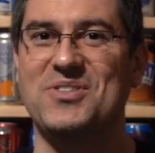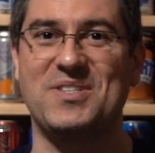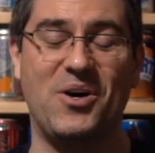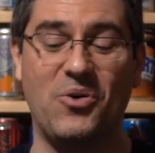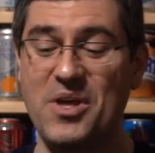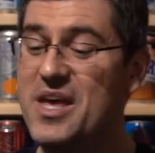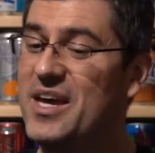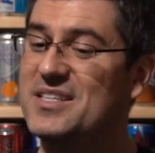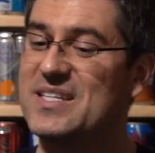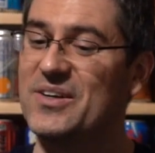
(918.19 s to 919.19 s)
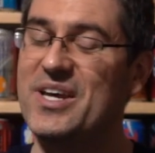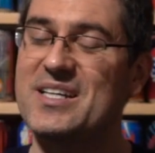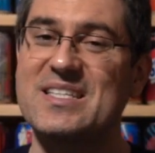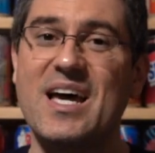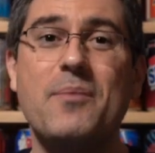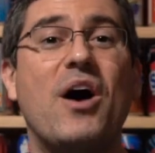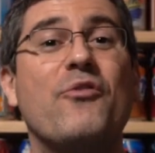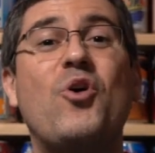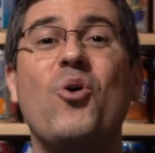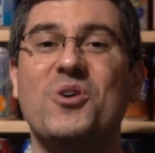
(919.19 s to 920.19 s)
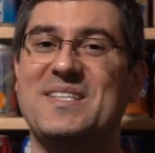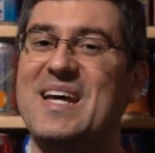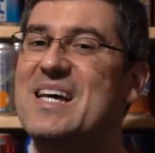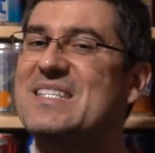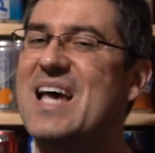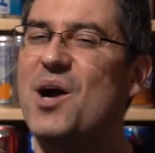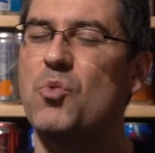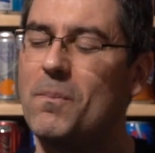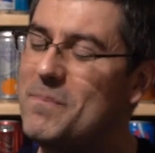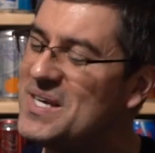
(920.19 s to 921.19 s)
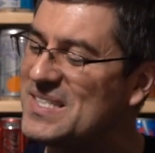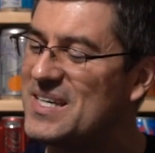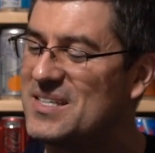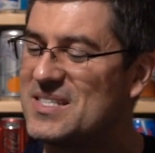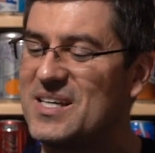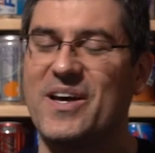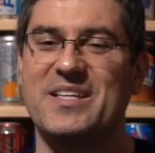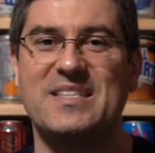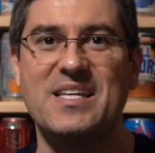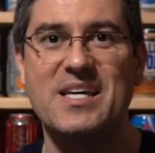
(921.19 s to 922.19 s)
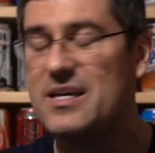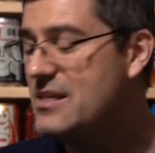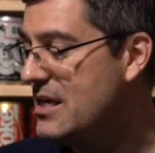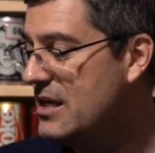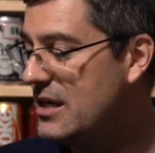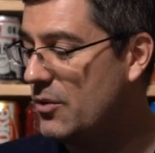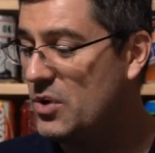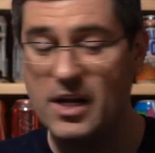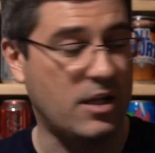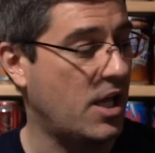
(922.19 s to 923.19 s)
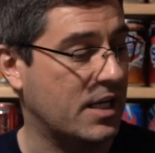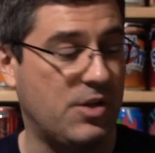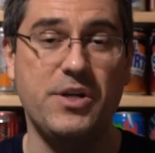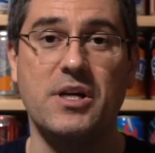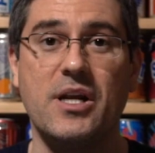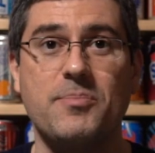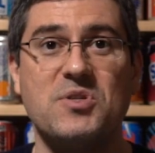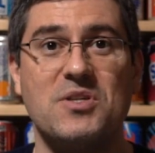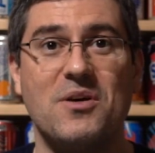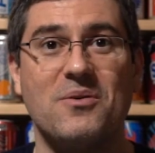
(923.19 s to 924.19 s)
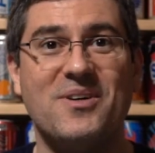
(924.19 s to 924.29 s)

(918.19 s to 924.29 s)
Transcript: So until next time, of course, guys, I will miss you until I see you, and we got a lot of cleaning up to do.